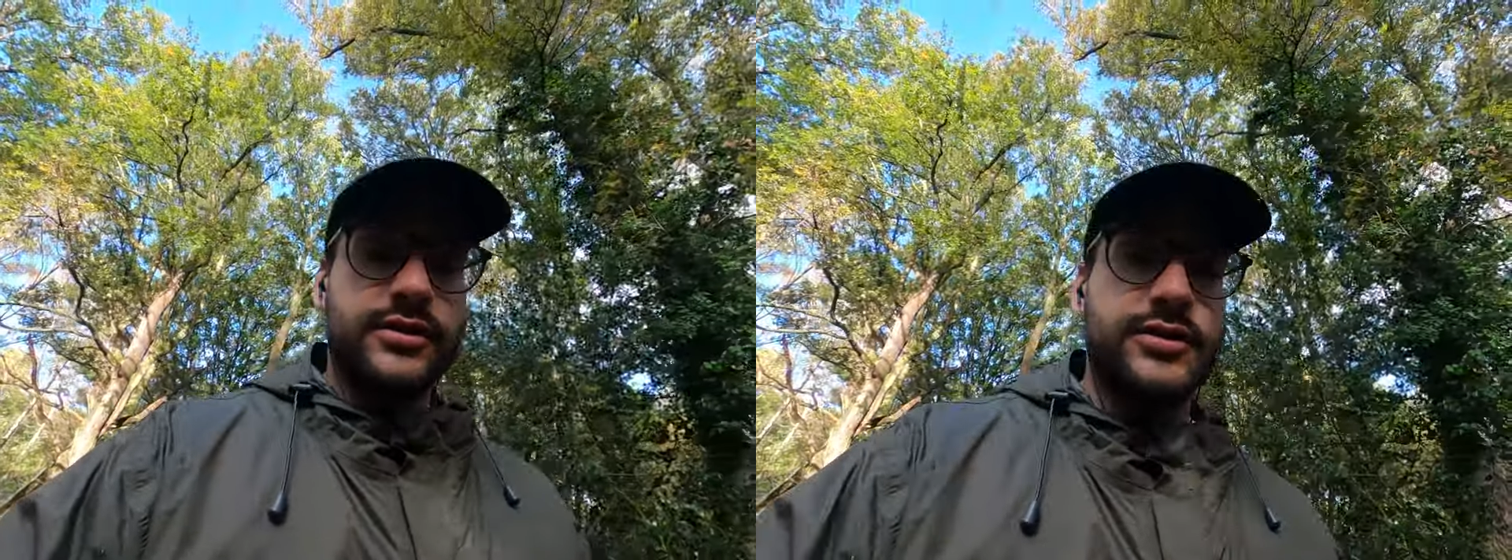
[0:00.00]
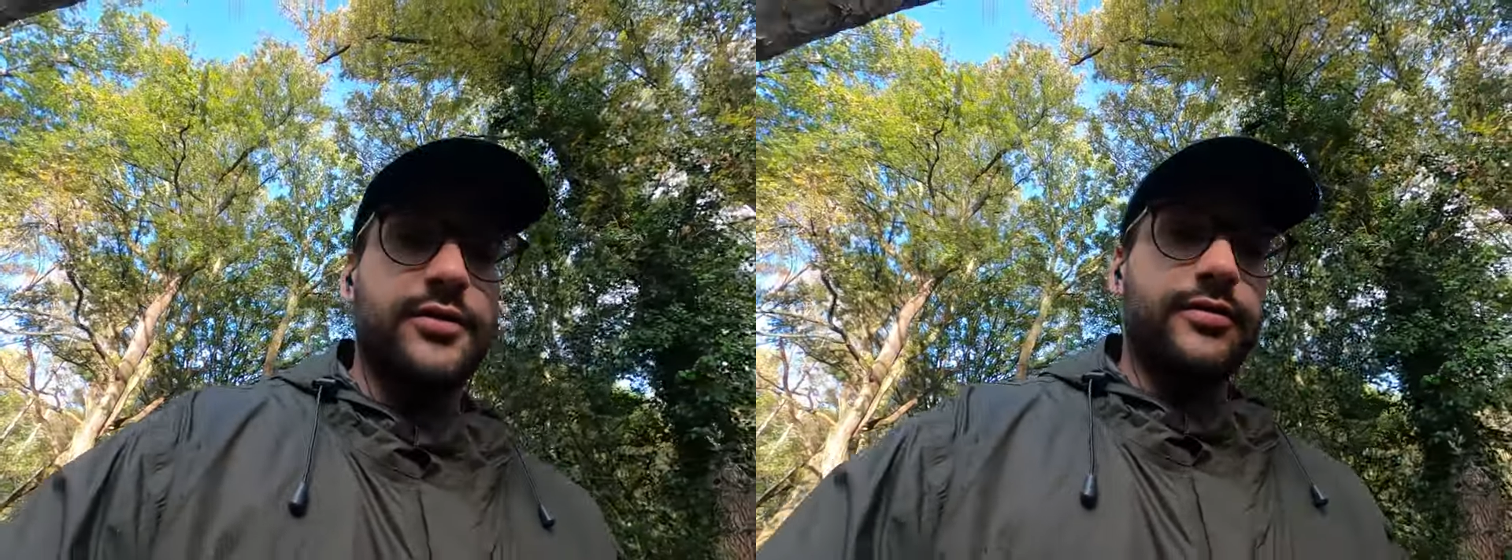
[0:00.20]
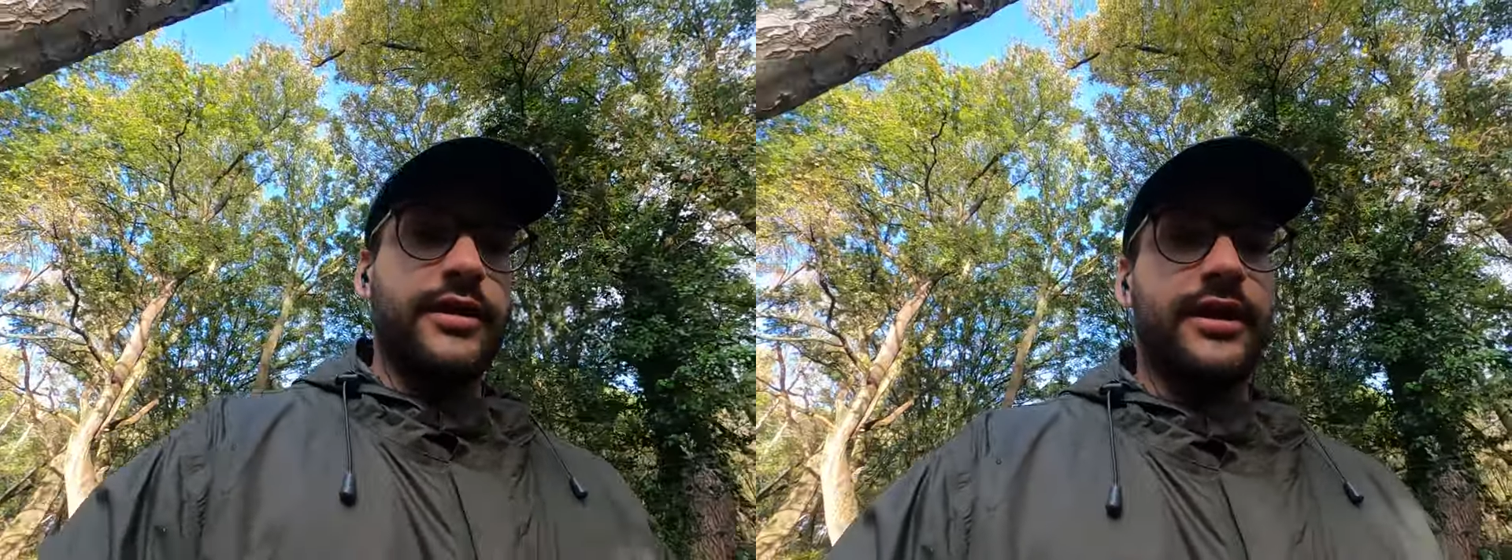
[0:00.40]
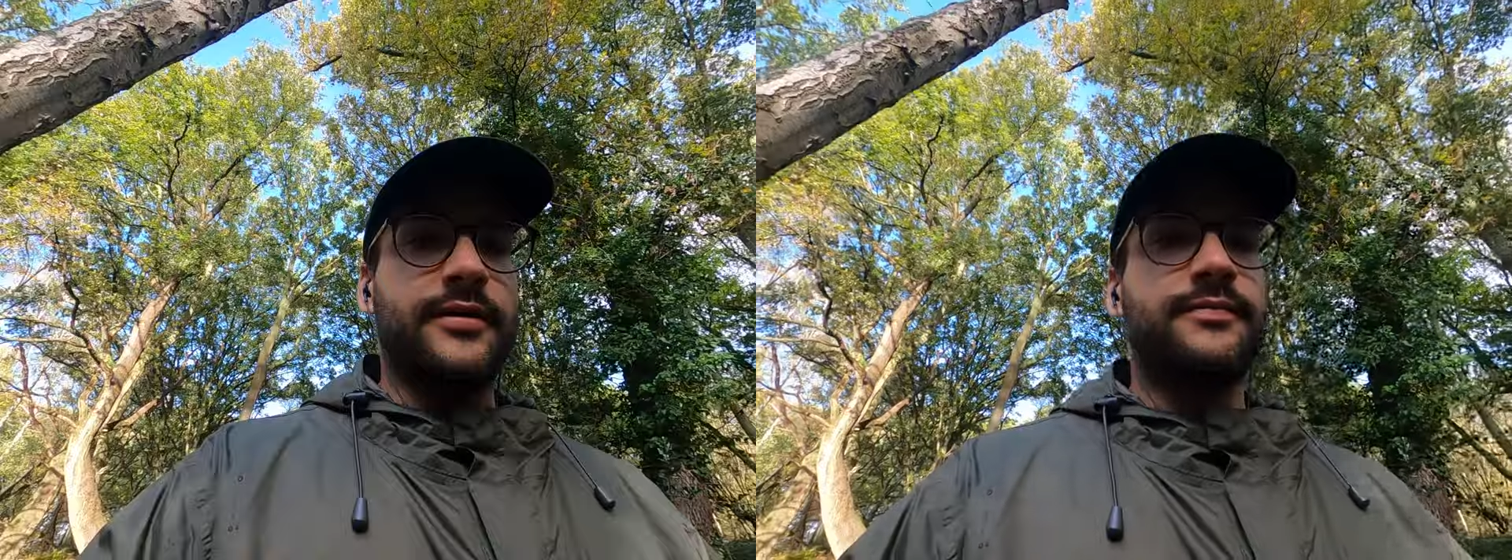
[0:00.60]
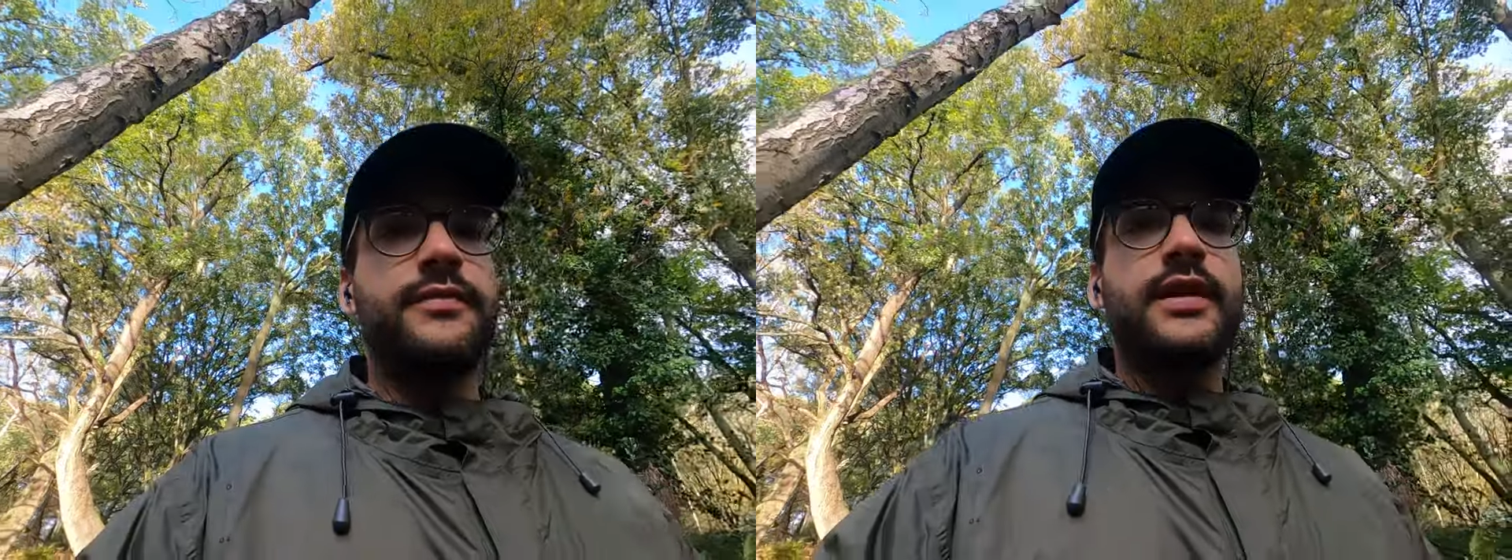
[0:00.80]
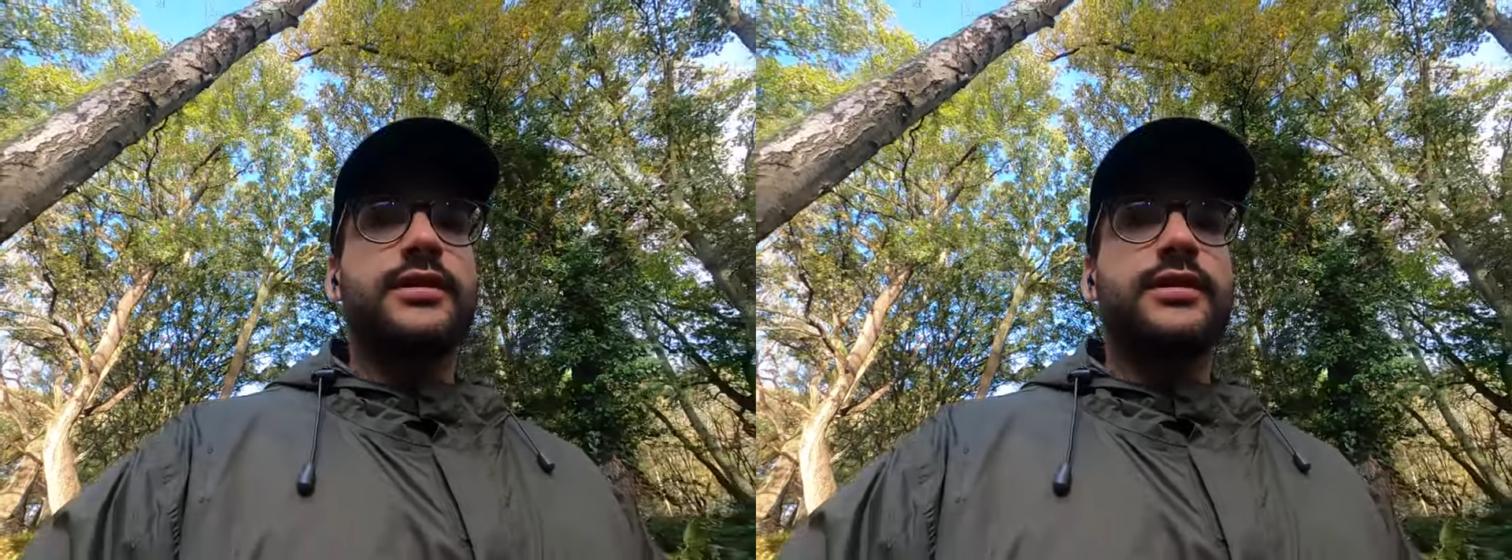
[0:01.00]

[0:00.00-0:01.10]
So there.